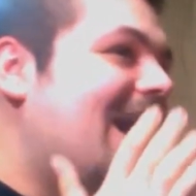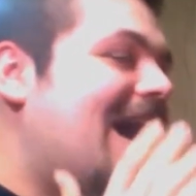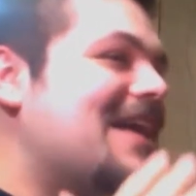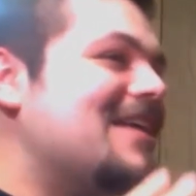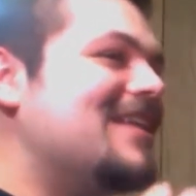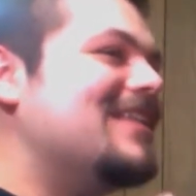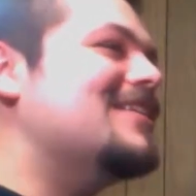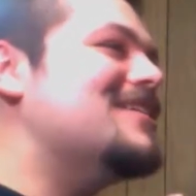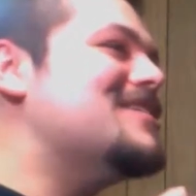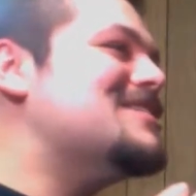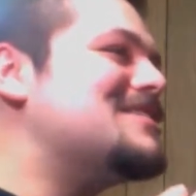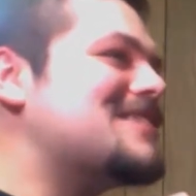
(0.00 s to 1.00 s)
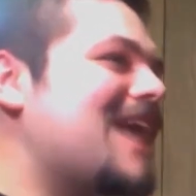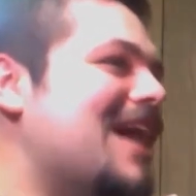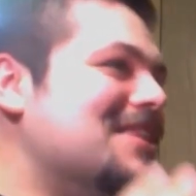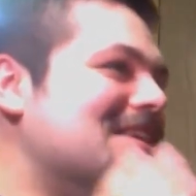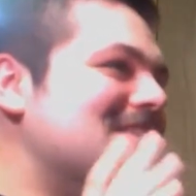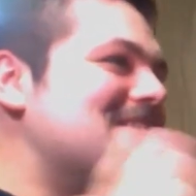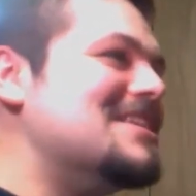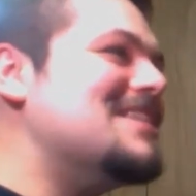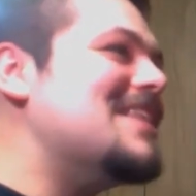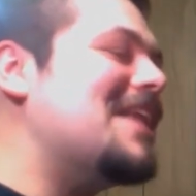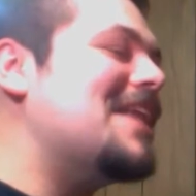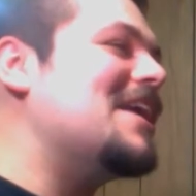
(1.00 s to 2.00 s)
I listen to
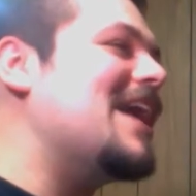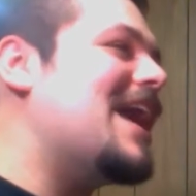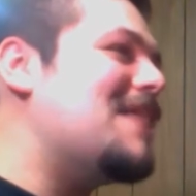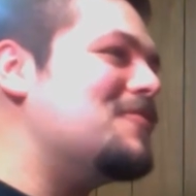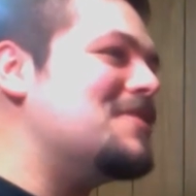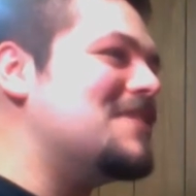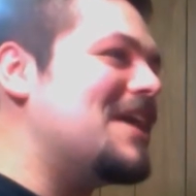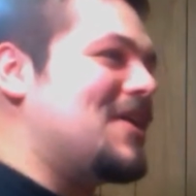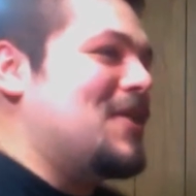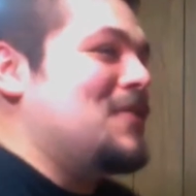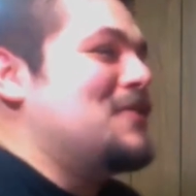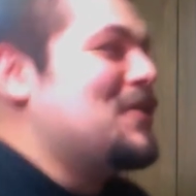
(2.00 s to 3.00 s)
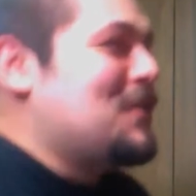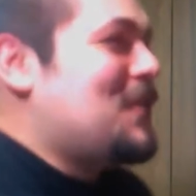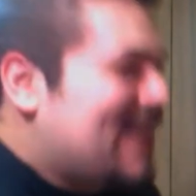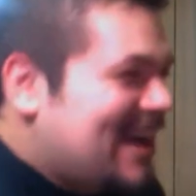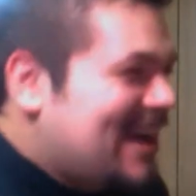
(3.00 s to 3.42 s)
that every day going to work.